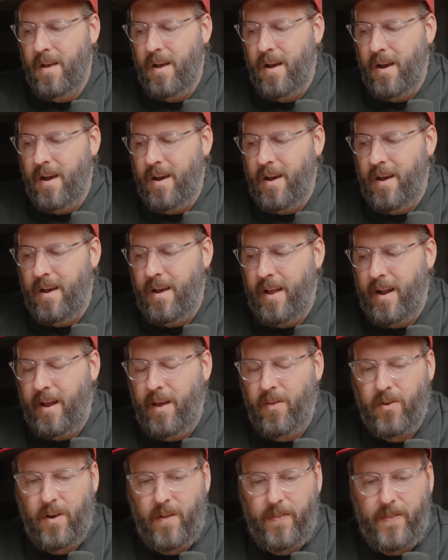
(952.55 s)
And I
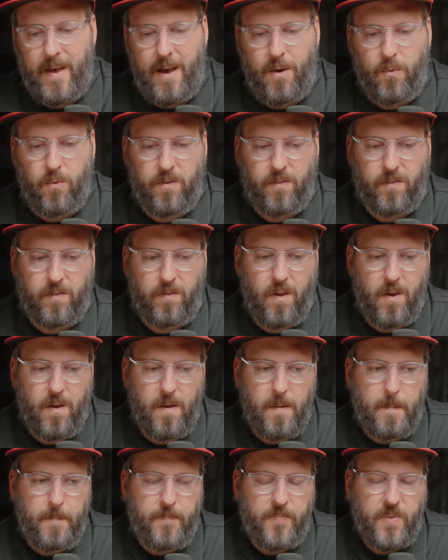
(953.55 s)
thought that was
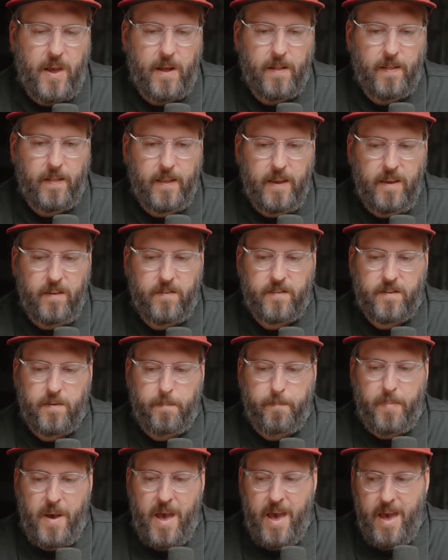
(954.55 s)
at least to
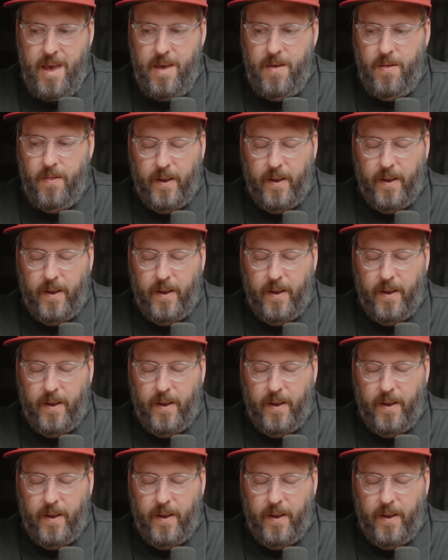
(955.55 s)
pay,